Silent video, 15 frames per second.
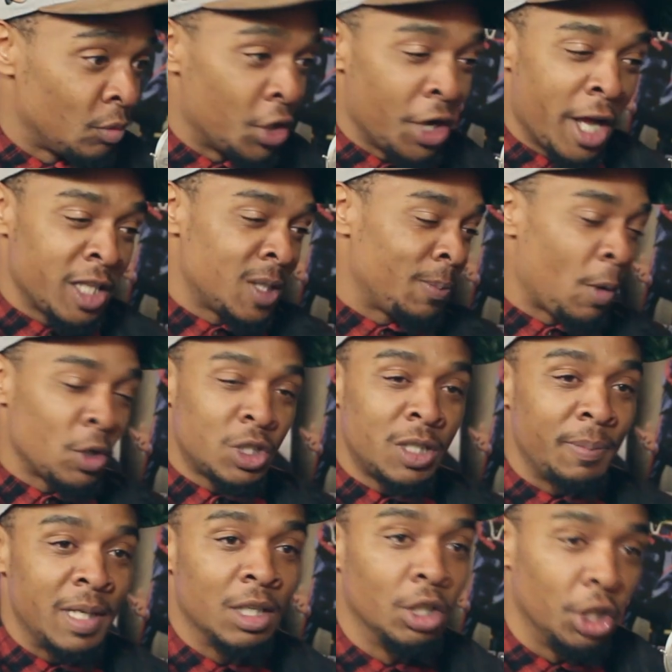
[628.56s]
You're not supposed to
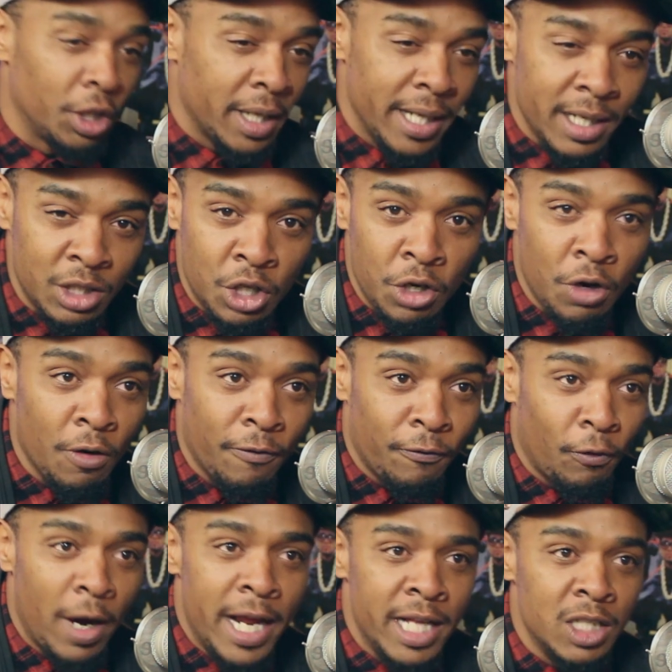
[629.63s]
be looking to your
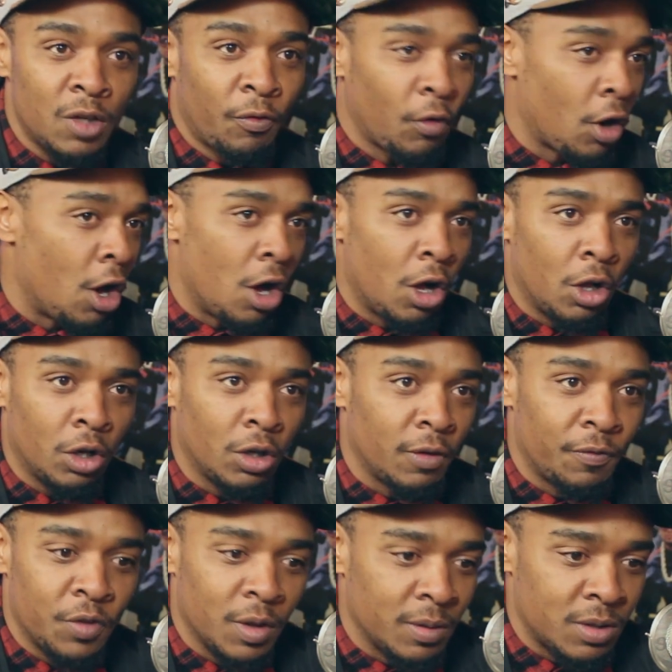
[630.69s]
friends for all
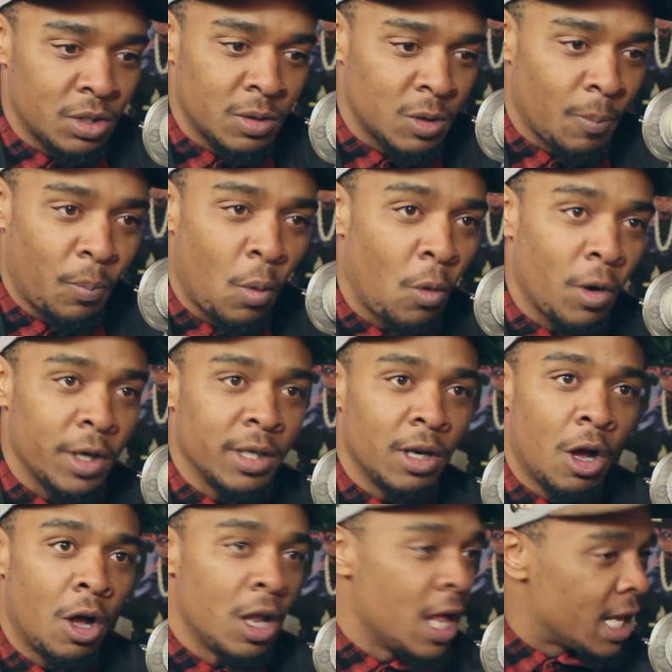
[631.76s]
of the support and
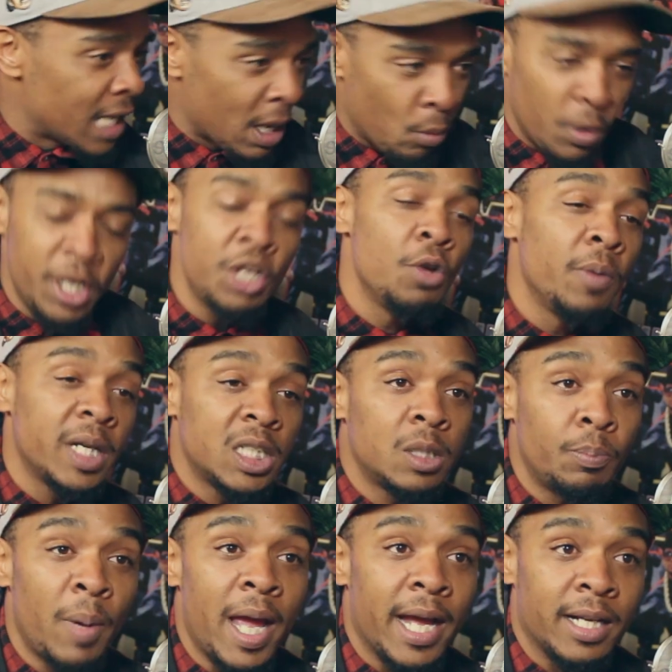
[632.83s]
all. Like, what do you
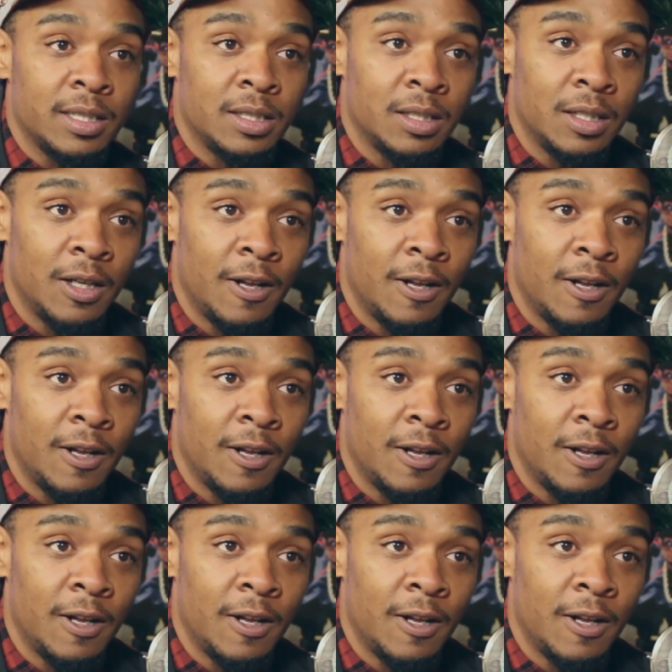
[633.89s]
expect?